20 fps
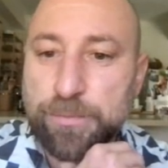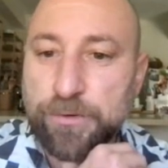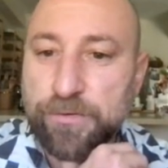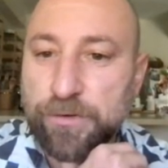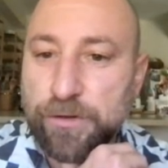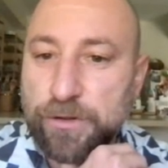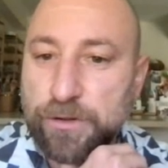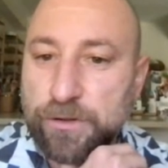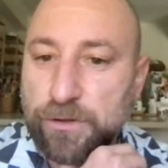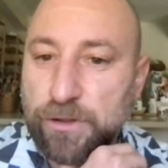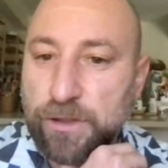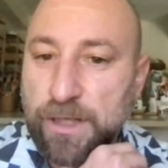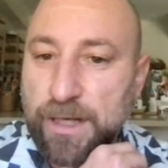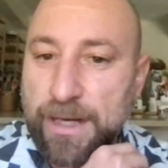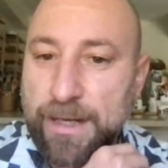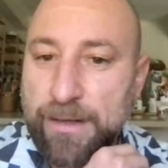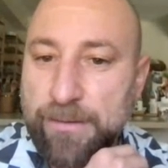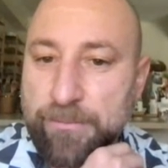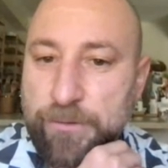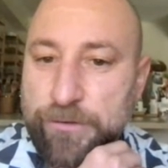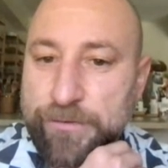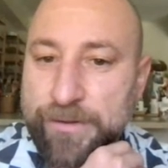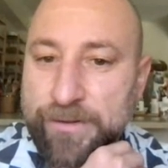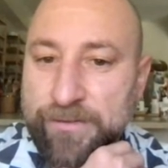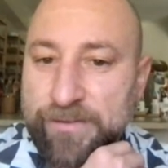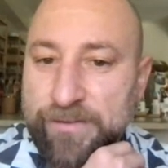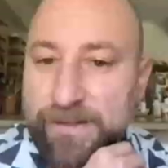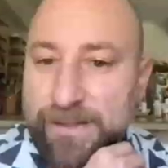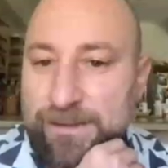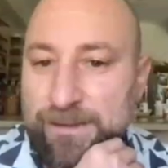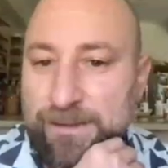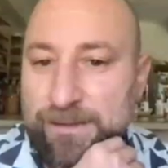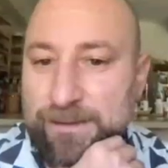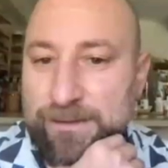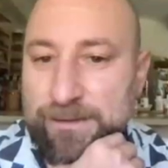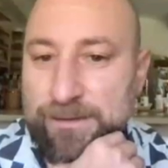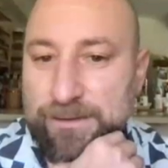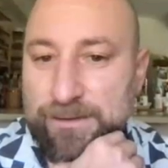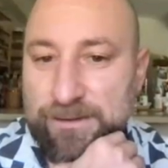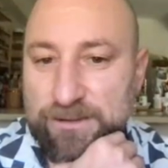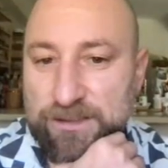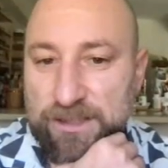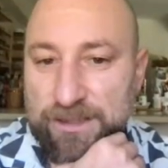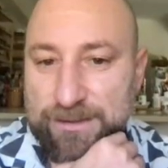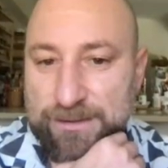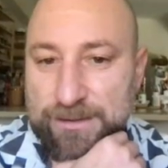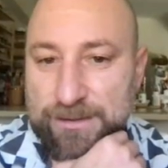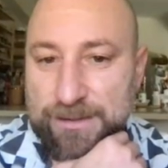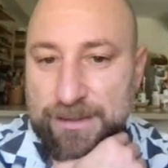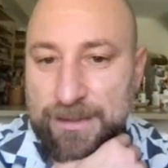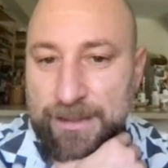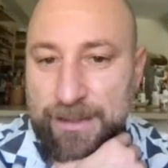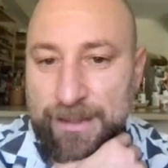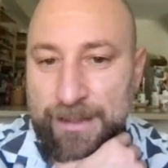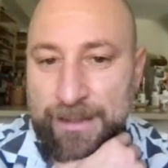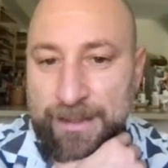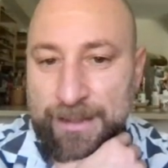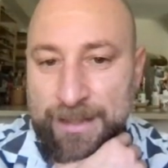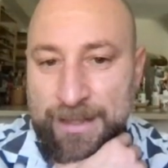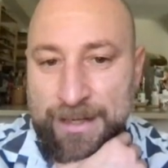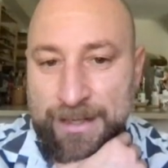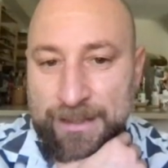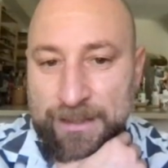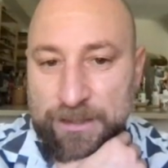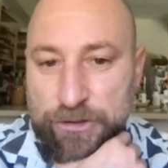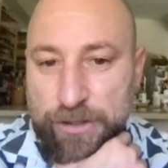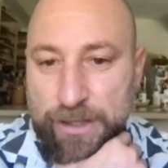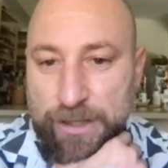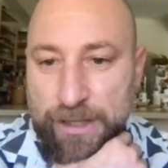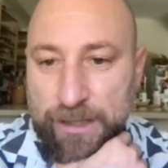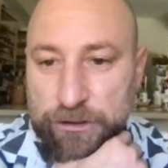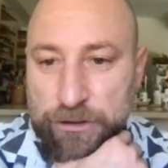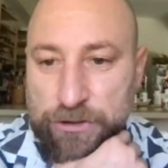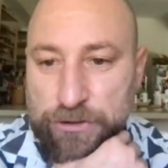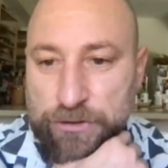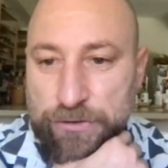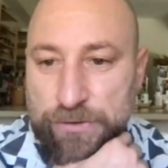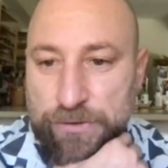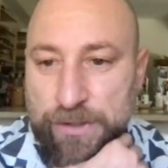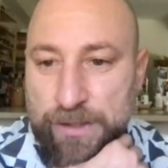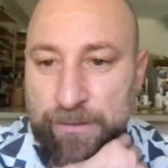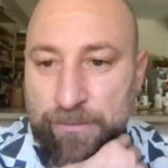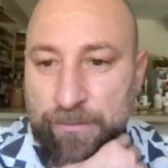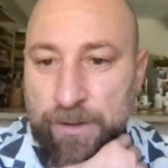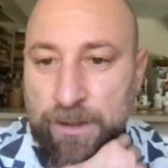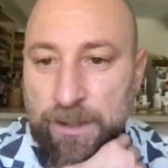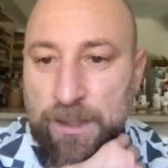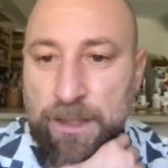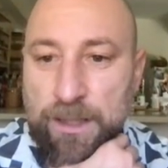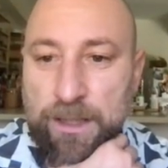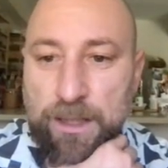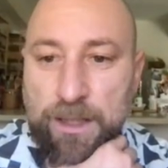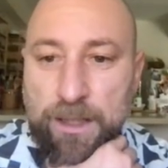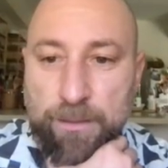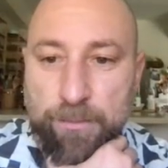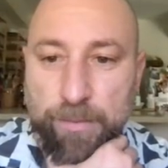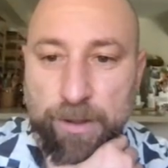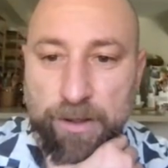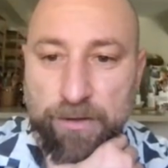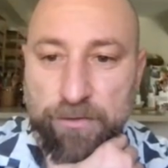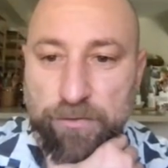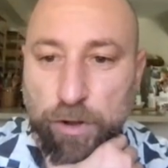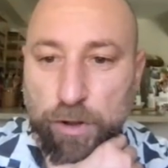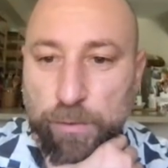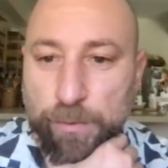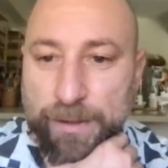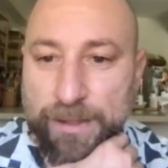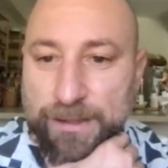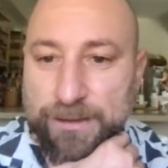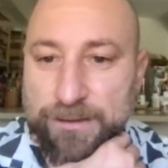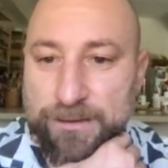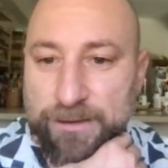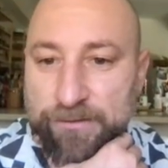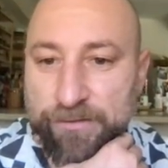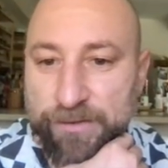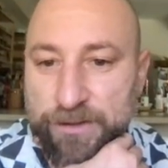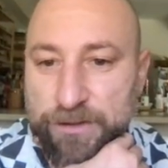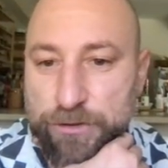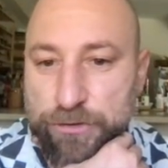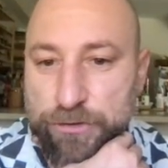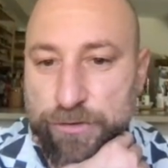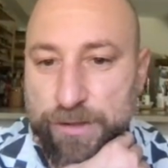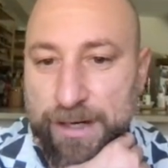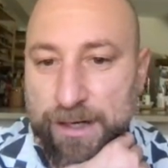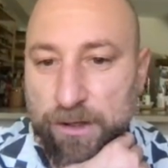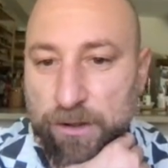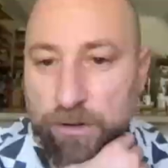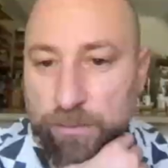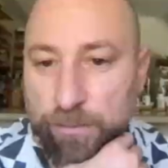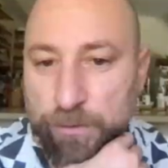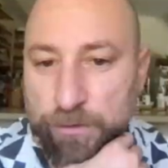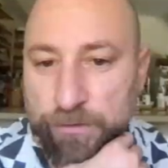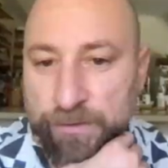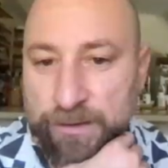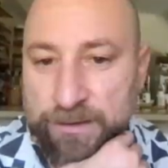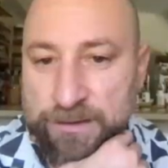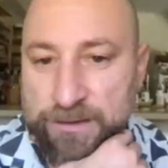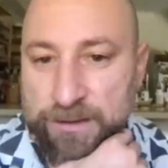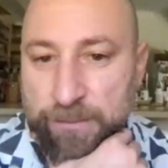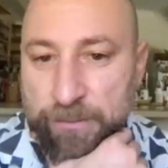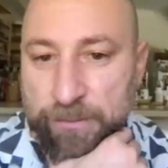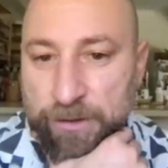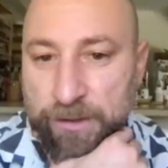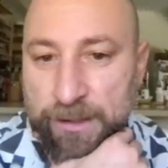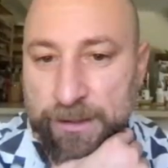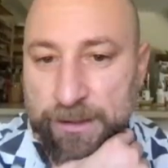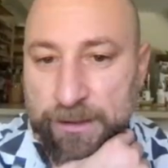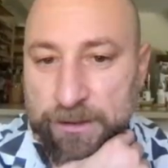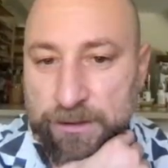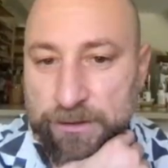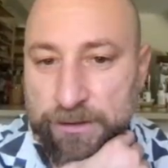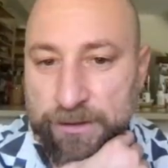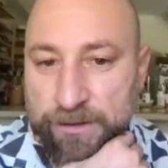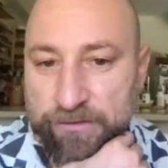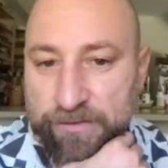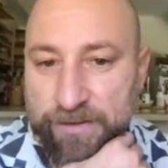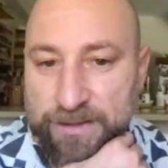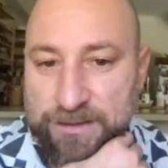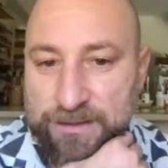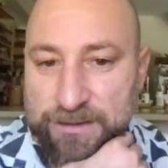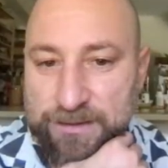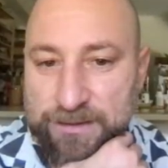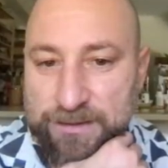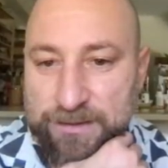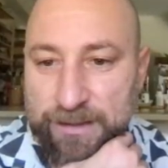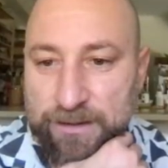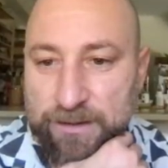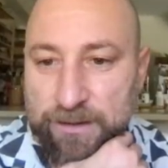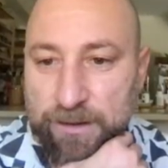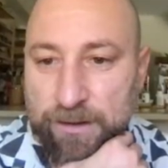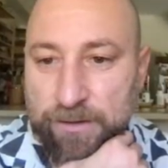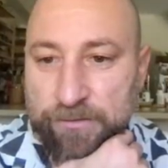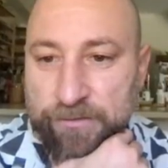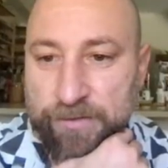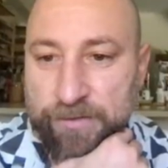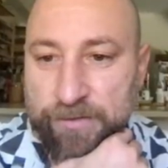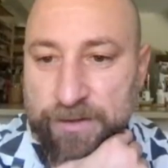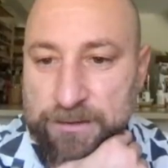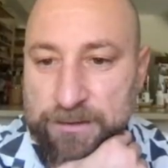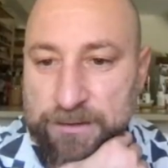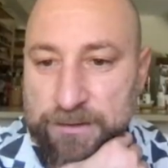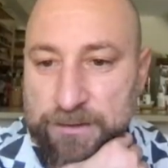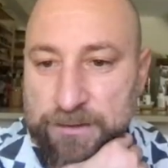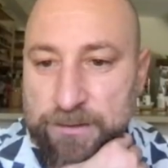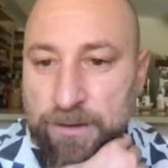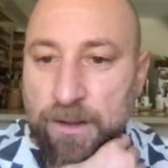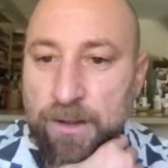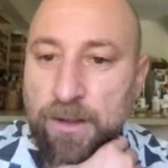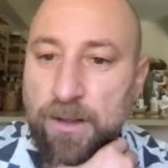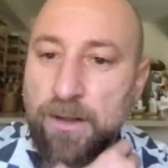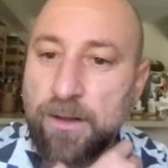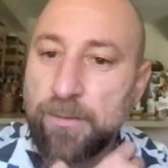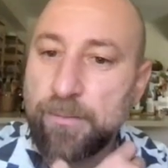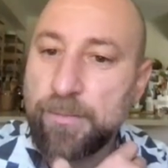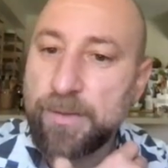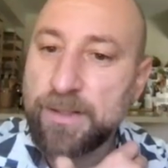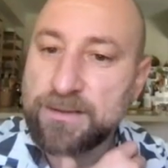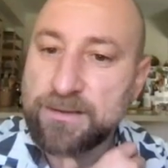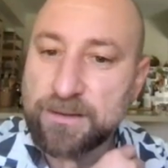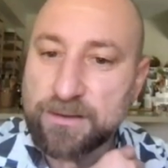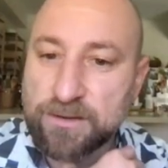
Newborns prefer to look at moving faces, suggesting an innate attraction to them. By 4 weeks, infants track all moving stimuli, including faces and non-faces.